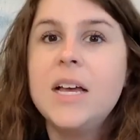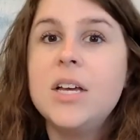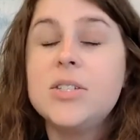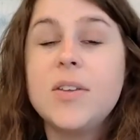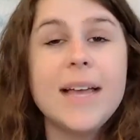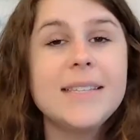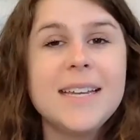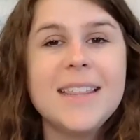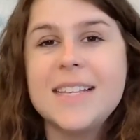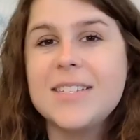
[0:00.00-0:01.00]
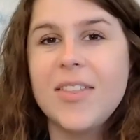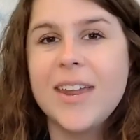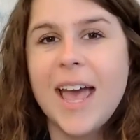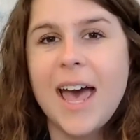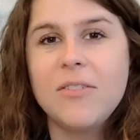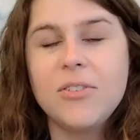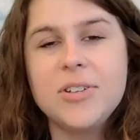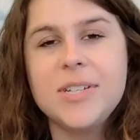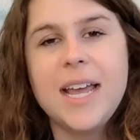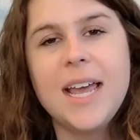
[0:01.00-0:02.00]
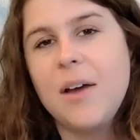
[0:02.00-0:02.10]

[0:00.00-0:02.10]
So that's it. That's all that I had for you today.